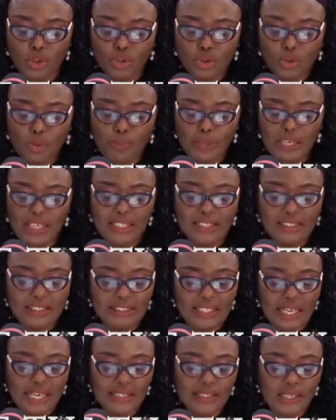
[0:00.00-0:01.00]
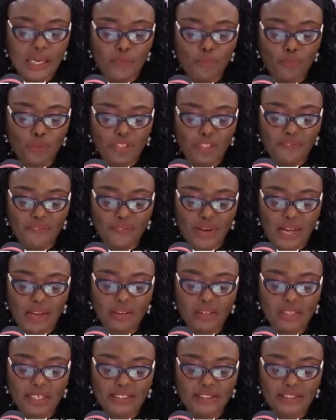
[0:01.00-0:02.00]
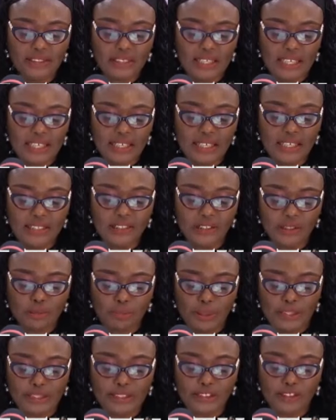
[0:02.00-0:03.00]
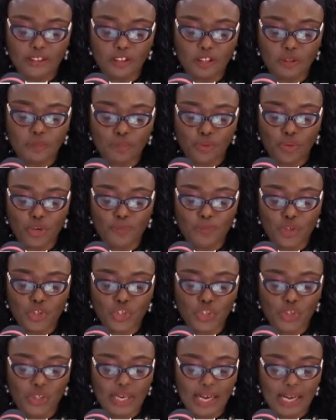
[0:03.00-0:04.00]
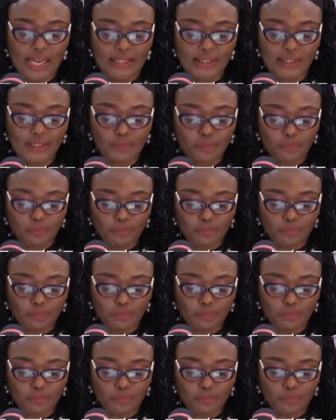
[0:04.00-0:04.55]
to be in tandem Violence Against Persons Prohibition Act.